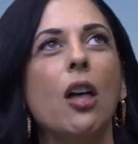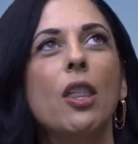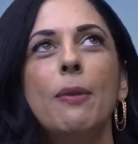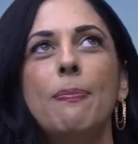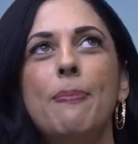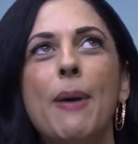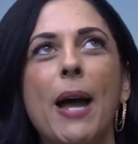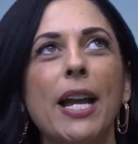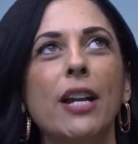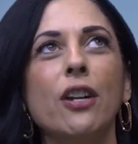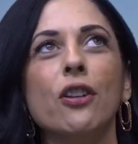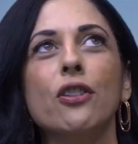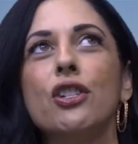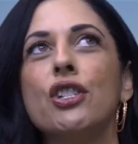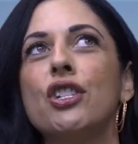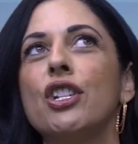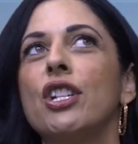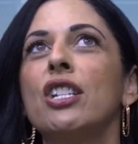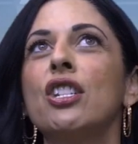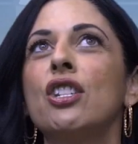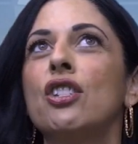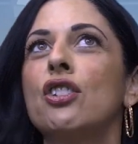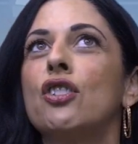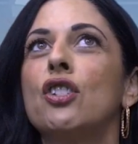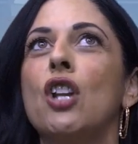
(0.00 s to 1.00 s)
the buyers
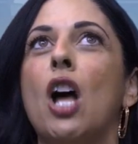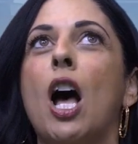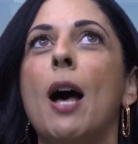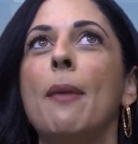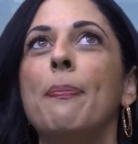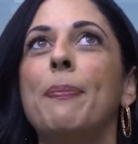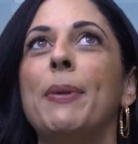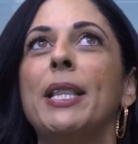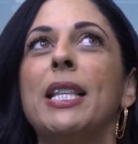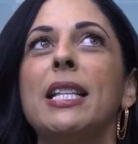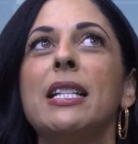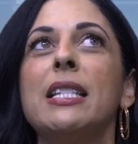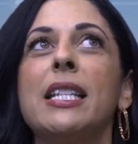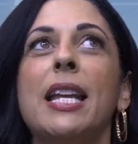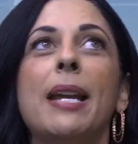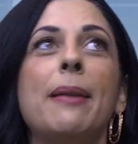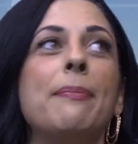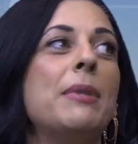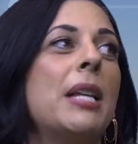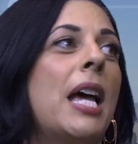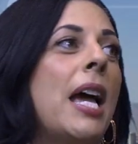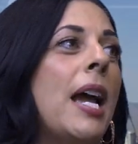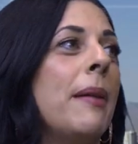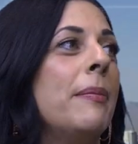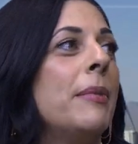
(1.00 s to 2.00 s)
just stop at the same
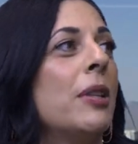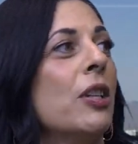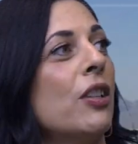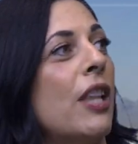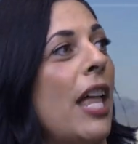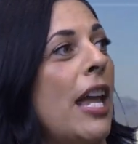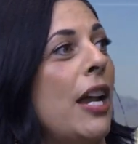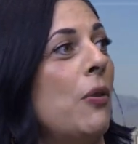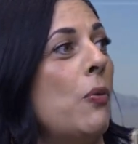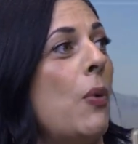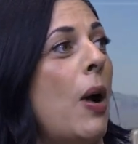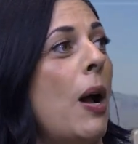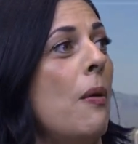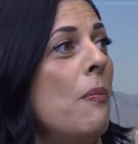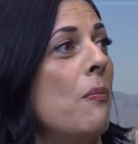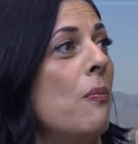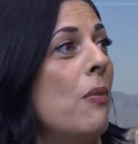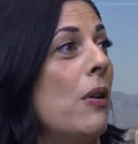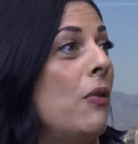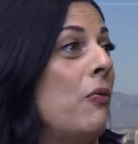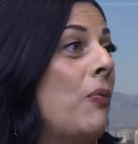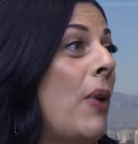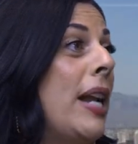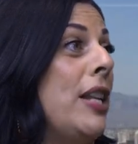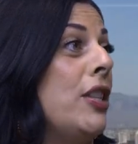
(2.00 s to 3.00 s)
time. They're like, well,
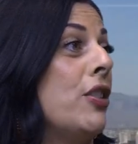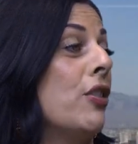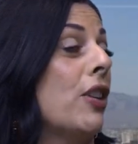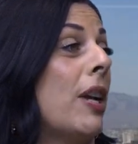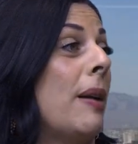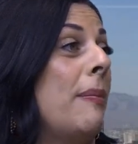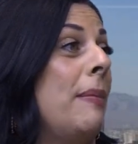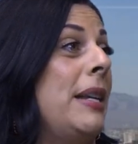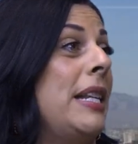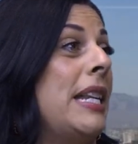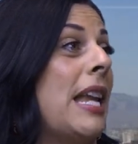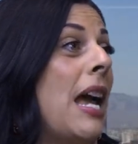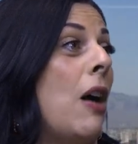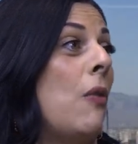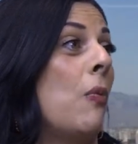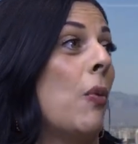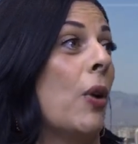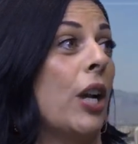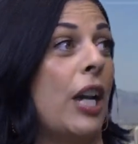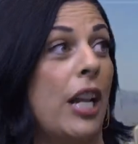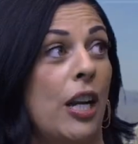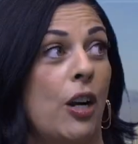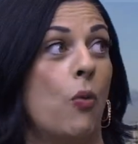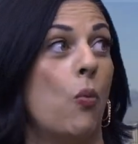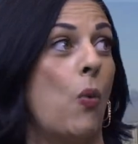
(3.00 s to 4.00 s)
rates are coming down. We're
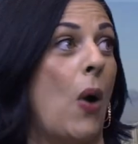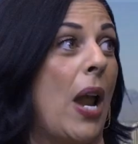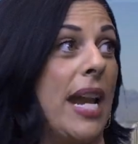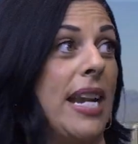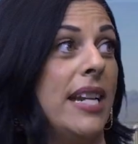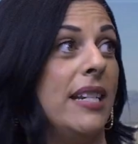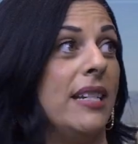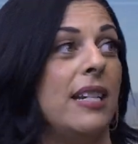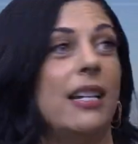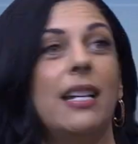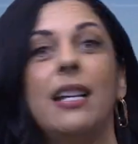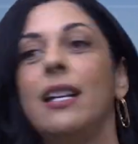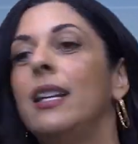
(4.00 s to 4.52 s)
going to wait.